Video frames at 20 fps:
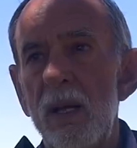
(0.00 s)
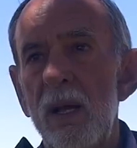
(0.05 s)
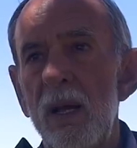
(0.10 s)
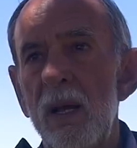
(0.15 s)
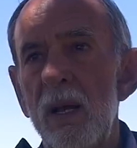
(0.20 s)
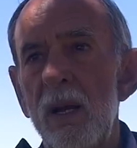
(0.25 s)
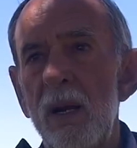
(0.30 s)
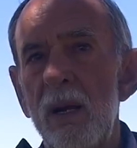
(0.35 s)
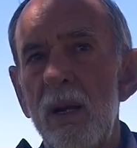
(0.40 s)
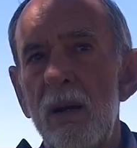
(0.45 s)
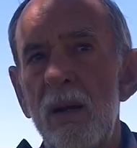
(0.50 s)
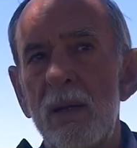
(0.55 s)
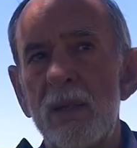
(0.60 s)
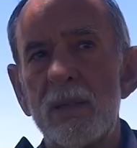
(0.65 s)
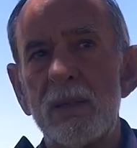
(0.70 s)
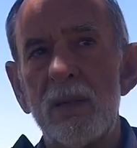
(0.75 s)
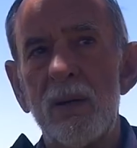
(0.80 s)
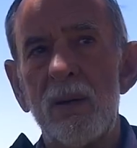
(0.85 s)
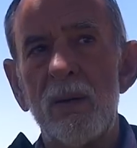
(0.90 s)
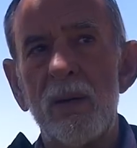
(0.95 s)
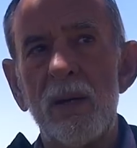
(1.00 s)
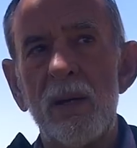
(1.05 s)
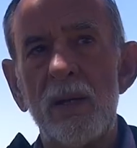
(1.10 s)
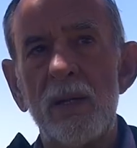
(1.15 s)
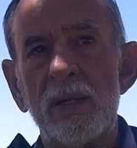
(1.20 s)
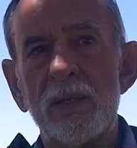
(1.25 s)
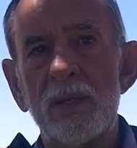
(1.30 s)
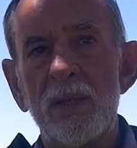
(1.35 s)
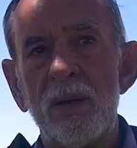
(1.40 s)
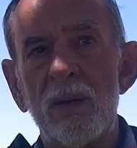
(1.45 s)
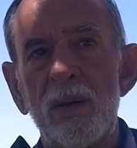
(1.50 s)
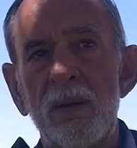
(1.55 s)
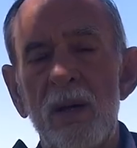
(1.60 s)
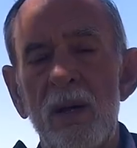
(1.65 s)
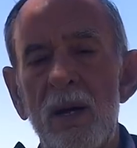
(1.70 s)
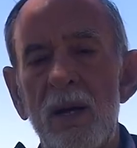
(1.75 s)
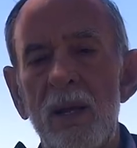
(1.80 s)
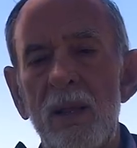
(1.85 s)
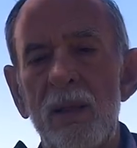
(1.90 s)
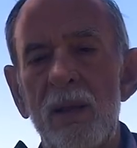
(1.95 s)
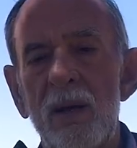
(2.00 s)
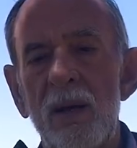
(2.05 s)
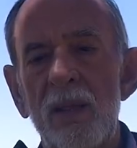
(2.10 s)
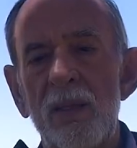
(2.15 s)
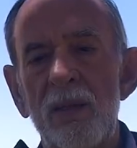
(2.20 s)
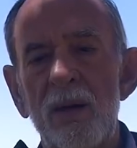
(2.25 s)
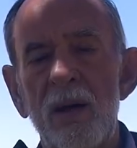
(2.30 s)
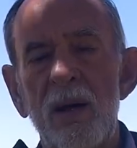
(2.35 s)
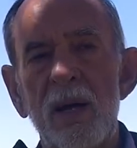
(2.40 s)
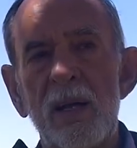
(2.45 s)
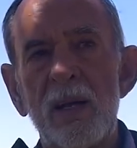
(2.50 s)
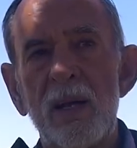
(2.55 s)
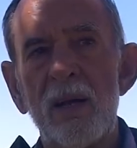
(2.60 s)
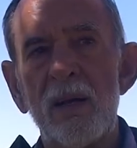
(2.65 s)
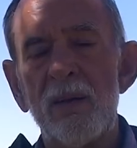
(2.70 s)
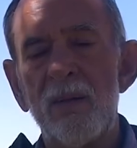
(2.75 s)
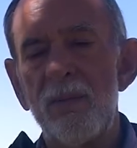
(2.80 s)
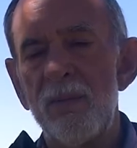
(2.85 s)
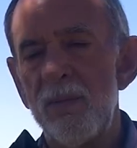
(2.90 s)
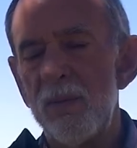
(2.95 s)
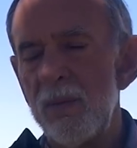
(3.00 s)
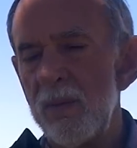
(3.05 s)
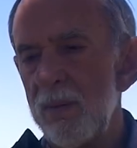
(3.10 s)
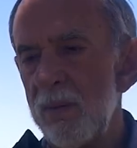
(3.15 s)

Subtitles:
and so I kind of